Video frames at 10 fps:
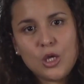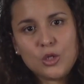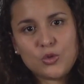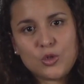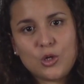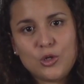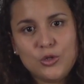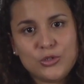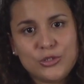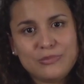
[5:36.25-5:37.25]
To
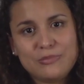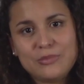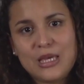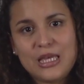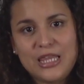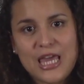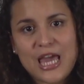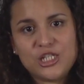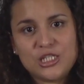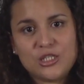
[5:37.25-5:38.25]
conclude, the
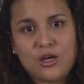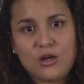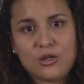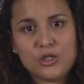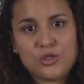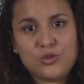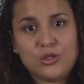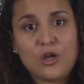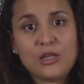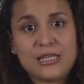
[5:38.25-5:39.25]
engine stall should
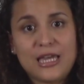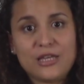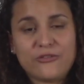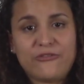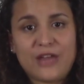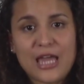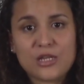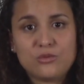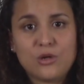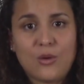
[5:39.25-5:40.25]
not take the flight
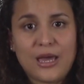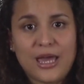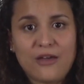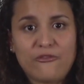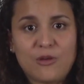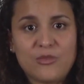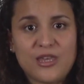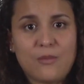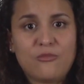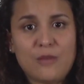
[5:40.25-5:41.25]
crew away from
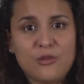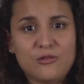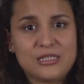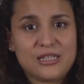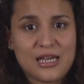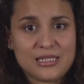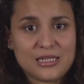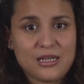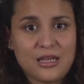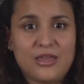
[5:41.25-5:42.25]
their primary
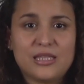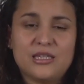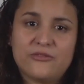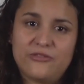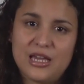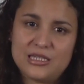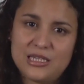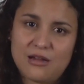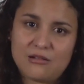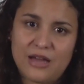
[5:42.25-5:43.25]
task, that is, fly the
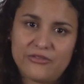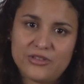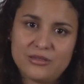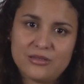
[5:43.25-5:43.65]
aircraft.